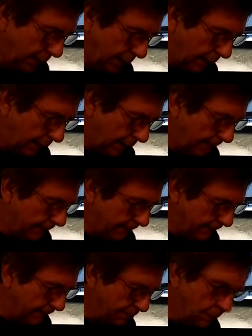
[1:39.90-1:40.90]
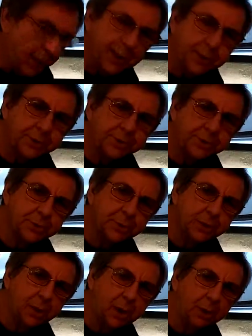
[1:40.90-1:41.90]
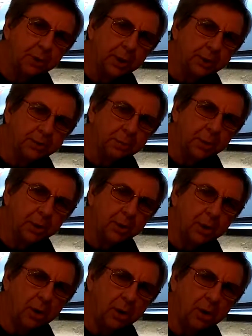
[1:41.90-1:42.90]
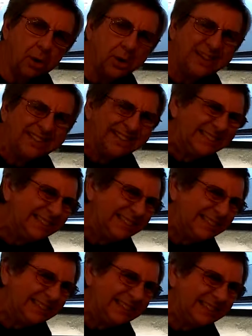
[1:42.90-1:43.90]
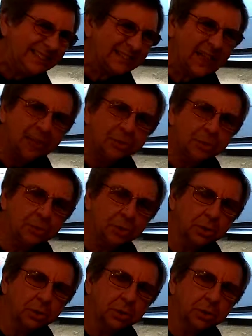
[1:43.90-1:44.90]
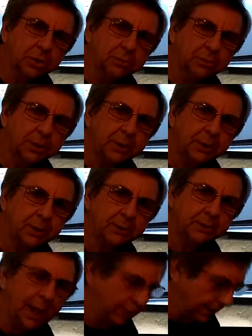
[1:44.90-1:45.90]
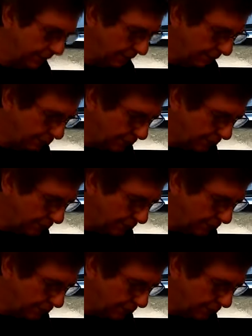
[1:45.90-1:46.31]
The brakes on a smart car, not too good, but I reckon they'll